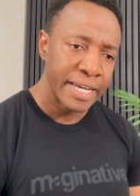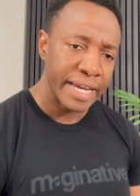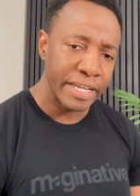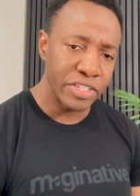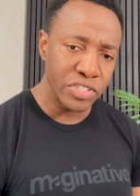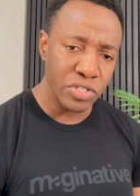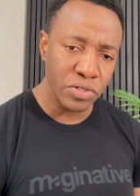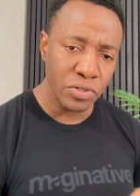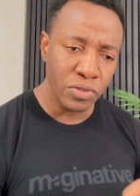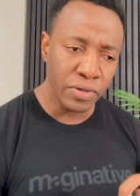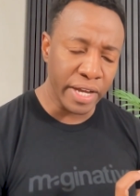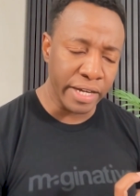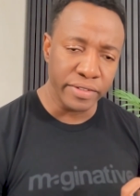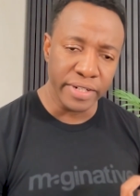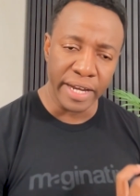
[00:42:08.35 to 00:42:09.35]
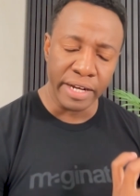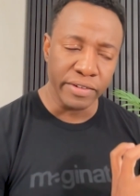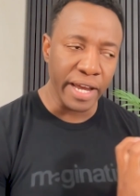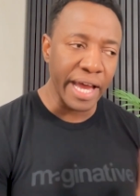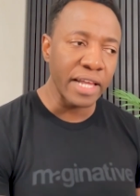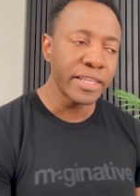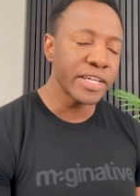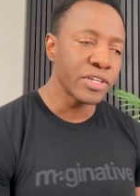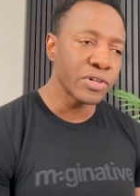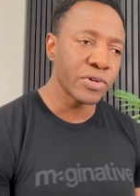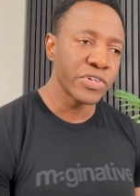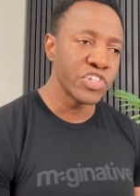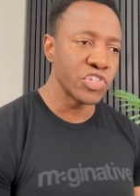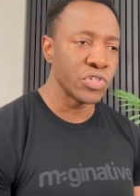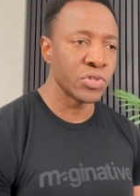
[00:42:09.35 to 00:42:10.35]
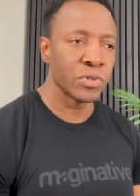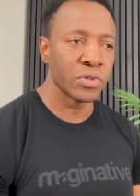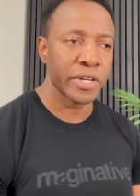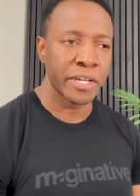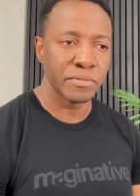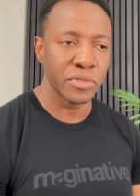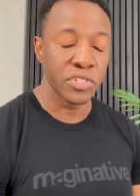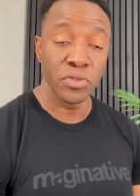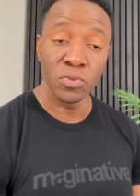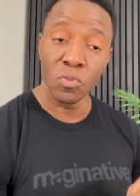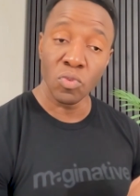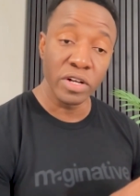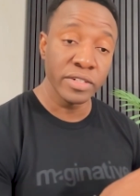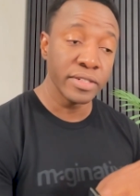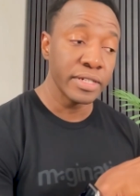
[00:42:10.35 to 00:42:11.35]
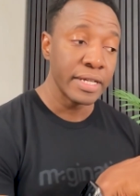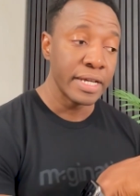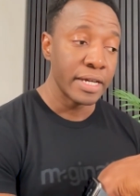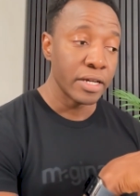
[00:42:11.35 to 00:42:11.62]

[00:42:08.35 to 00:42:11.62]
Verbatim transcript: And so I would, I would highly encourage you um, to one,